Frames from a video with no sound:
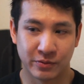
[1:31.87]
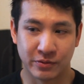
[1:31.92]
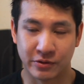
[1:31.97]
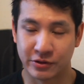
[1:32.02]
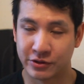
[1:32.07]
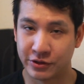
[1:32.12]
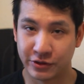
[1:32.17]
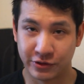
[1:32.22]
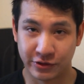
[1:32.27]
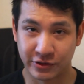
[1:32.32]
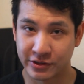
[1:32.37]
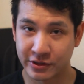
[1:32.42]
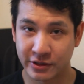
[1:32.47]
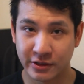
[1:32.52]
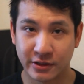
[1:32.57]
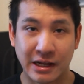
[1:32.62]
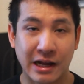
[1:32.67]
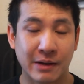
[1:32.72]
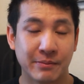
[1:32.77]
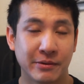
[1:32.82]
were to just
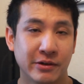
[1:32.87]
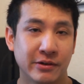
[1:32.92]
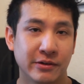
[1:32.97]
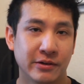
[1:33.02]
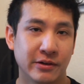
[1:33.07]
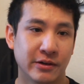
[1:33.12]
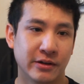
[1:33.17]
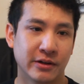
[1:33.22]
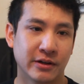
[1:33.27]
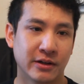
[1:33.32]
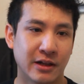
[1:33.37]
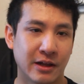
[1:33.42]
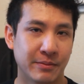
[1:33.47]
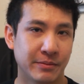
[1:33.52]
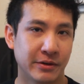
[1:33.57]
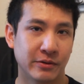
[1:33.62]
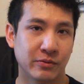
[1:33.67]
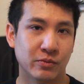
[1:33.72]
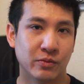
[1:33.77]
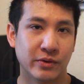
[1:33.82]
climb
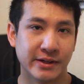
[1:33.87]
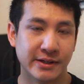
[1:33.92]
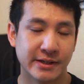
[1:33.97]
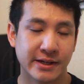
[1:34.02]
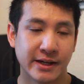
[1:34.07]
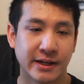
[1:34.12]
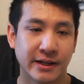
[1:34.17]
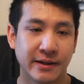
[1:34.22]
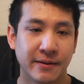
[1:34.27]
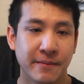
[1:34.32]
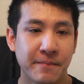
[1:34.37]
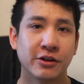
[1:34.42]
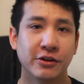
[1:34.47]
it in one day.